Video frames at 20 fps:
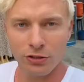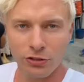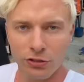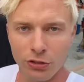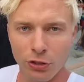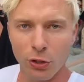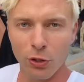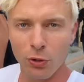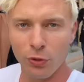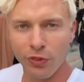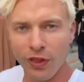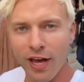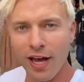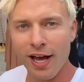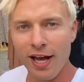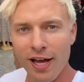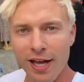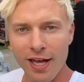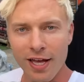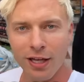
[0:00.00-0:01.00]
So there
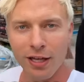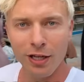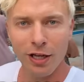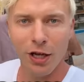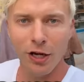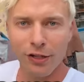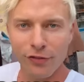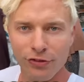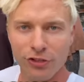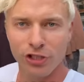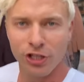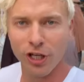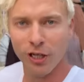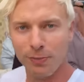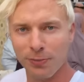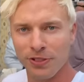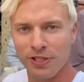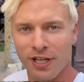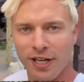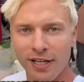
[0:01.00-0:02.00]
are a lot of
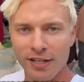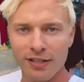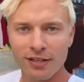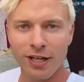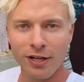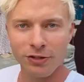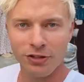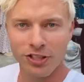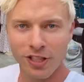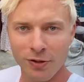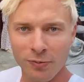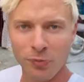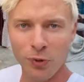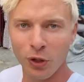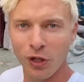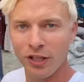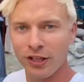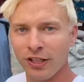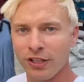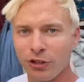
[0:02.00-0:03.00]
shops here in downtown
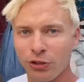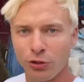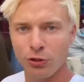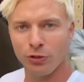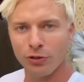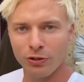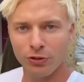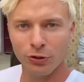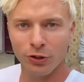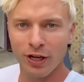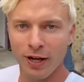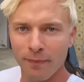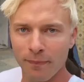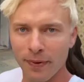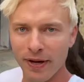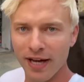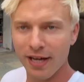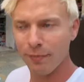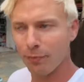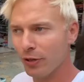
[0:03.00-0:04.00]
Mogadishu. You can
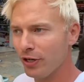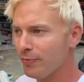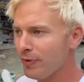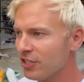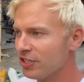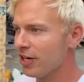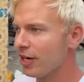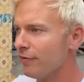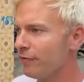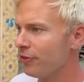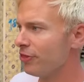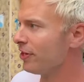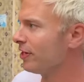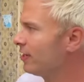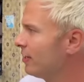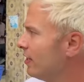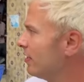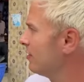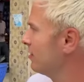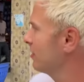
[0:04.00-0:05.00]
buy pretty much everything
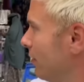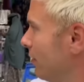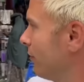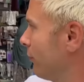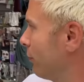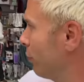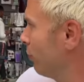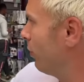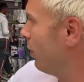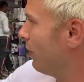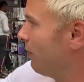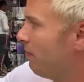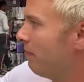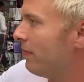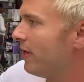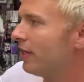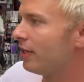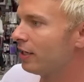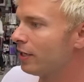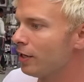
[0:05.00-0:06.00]
here. You want
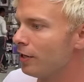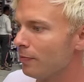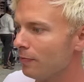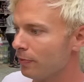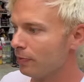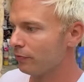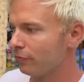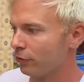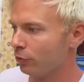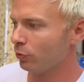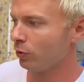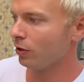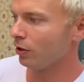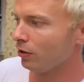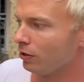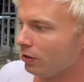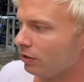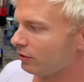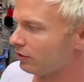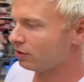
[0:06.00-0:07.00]
makeup, you
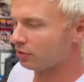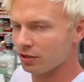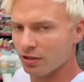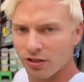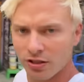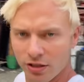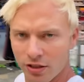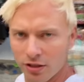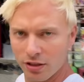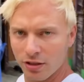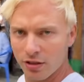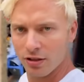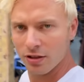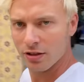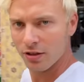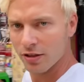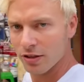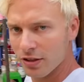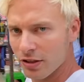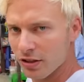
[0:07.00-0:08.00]
want
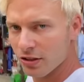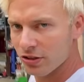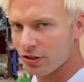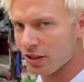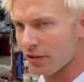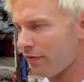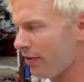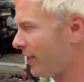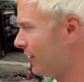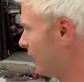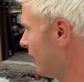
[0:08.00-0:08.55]
stuff like